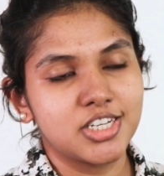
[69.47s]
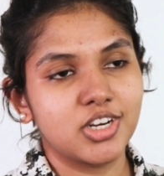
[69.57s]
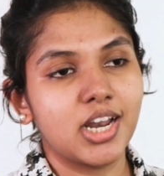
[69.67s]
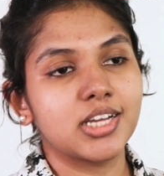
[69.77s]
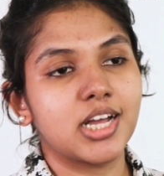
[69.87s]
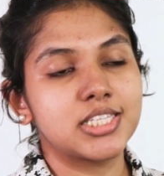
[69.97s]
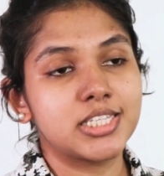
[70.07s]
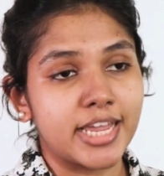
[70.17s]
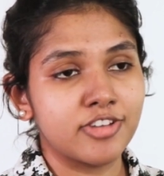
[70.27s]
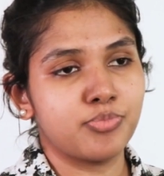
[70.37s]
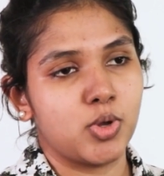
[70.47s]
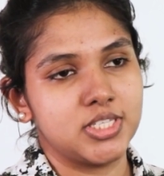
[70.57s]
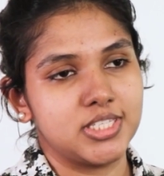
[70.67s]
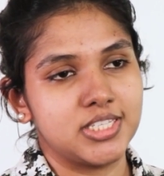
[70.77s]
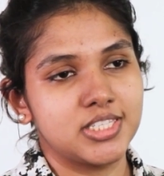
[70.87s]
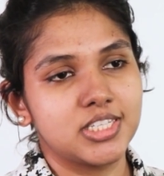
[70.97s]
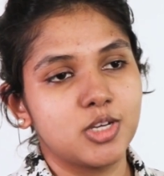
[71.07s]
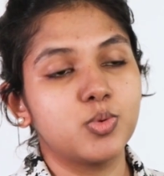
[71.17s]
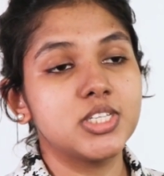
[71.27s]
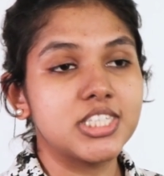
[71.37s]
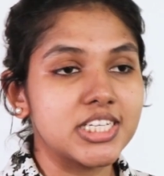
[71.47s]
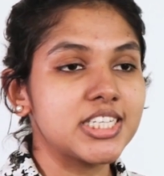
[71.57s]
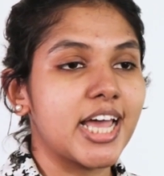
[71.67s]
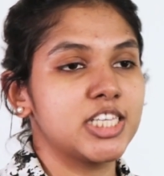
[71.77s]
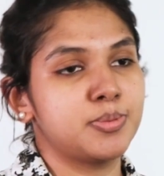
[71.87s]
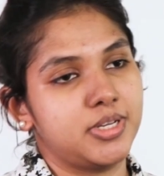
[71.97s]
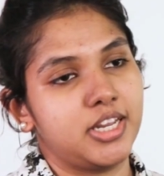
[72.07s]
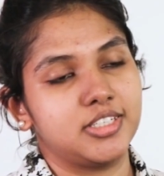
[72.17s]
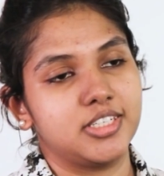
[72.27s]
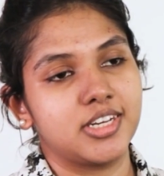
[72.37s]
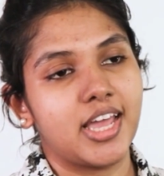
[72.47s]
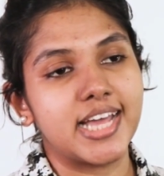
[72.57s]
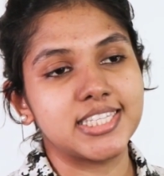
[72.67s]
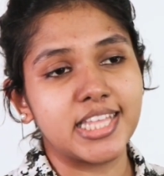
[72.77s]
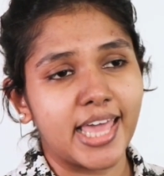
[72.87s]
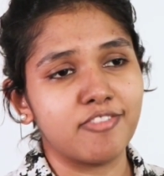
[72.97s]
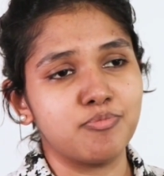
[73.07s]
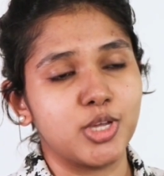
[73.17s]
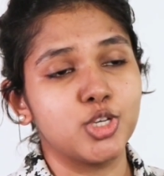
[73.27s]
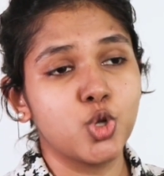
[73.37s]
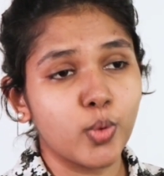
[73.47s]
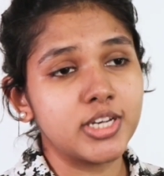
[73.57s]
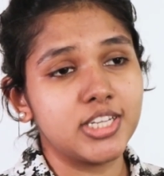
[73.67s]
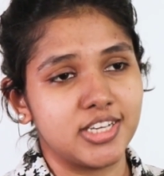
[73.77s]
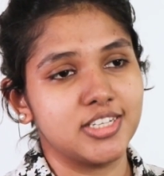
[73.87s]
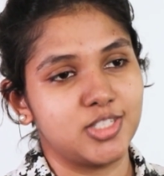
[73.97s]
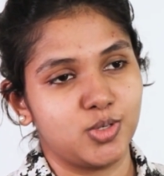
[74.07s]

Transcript: Sri Lanka's tariff policies were just as protected as they have been 20 years